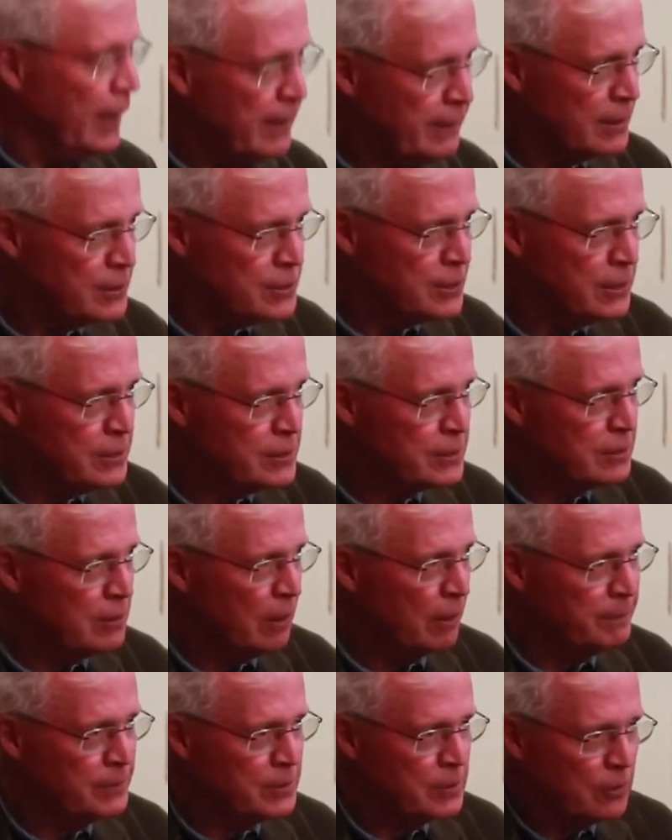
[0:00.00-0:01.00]
Then she
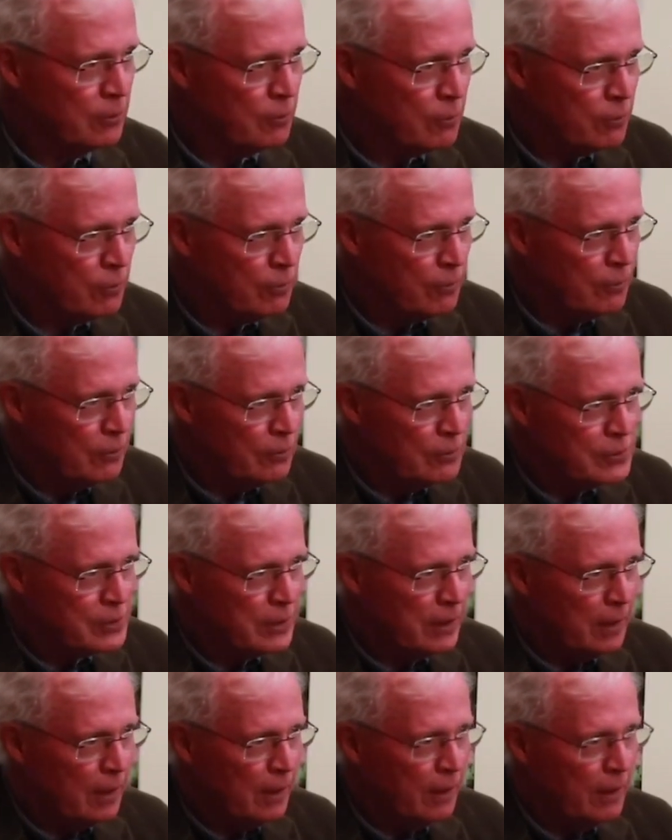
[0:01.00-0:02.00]
stops and crawls
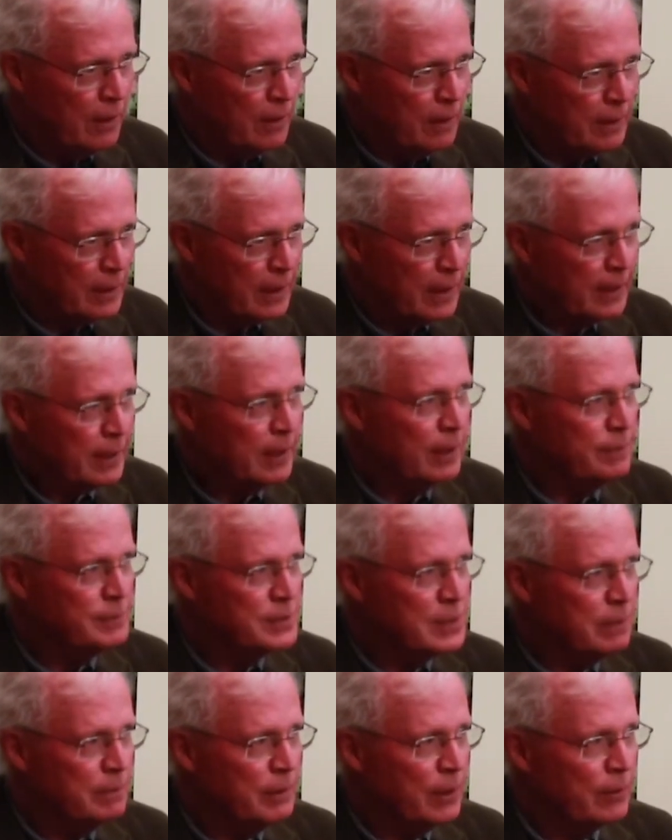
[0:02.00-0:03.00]
along,
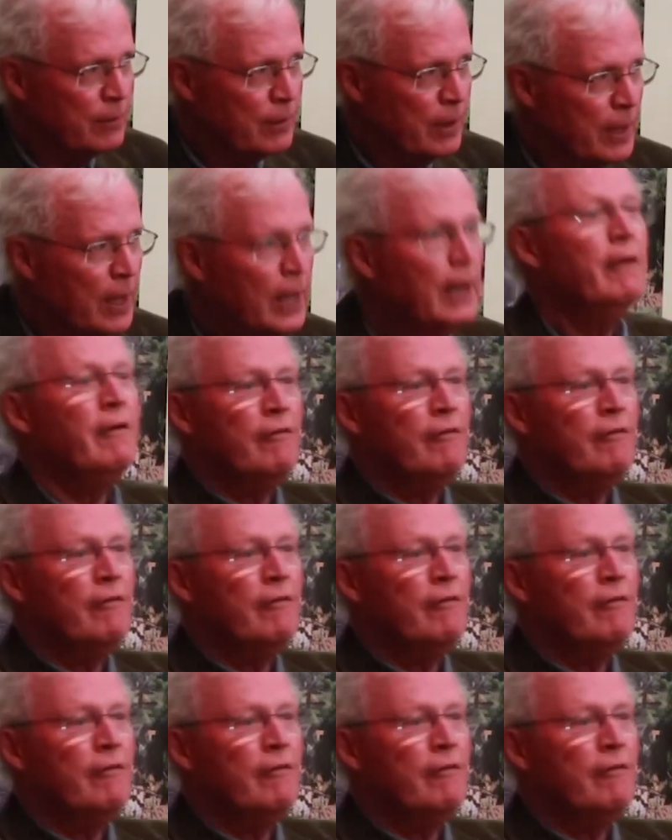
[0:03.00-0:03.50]
keeps in the middle of the road,